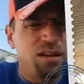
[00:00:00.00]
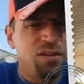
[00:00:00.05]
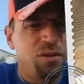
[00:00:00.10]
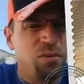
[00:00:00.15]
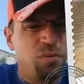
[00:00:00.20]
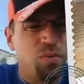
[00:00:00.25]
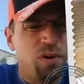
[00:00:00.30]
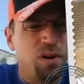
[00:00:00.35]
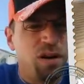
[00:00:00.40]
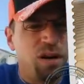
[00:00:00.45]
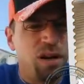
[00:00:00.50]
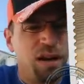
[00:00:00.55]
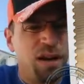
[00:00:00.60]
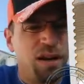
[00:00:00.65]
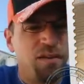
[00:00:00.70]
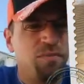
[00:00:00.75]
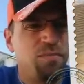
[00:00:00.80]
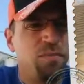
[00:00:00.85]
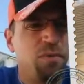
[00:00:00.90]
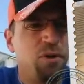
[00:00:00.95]
the
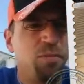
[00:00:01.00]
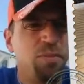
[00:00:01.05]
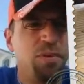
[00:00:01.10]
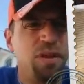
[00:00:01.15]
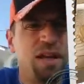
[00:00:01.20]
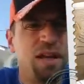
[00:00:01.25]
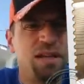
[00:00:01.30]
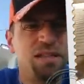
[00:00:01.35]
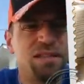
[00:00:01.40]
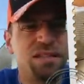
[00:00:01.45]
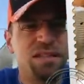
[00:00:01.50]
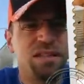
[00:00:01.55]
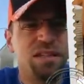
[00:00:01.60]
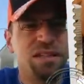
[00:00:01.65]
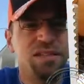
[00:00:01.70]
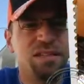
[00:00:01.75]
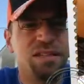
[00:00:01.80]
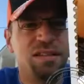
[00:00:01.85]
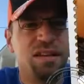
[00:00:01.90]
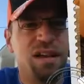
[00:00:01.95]
1.5 mil plastic
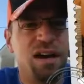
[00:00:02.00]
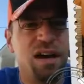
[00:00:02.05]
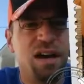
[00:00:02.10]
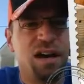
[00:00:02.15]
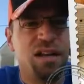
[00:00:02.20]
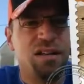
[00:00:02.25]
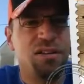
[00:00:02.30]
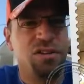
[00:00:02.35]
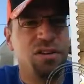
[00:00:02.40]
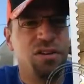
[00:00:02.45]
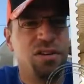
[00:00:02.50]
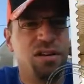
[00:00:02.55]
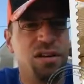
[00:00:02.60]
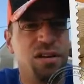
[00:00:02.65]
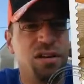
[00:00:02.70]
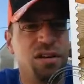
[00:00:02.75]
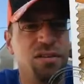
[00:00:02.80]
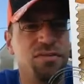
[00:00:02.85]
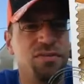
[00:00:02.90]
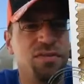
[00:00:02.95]
is not good
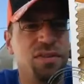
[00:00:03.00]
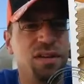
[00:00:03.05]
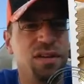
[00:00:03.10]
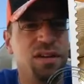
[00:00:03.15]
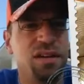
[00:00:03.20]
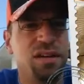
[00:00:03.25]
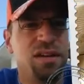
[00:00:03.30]
enough